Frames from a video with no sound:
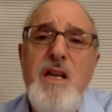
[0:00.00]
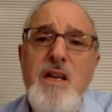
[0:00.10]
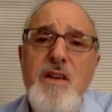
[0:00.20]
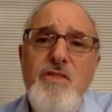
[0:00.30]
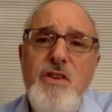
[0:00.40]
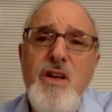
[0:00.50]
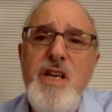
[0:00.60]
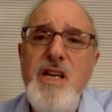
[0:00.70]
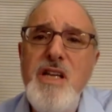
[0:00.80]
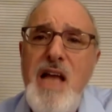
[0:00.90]
Is
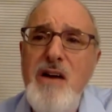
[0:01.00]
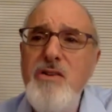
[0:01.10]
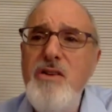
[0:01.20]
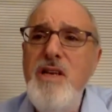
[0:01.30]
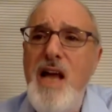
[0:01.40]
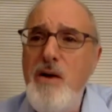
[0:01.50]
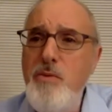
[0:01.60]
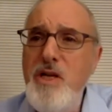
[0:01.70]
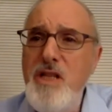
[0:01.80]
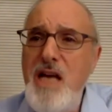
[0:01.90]
he allowed, are
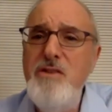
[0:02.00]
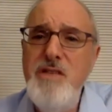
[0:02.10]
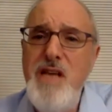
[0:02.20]
we allowed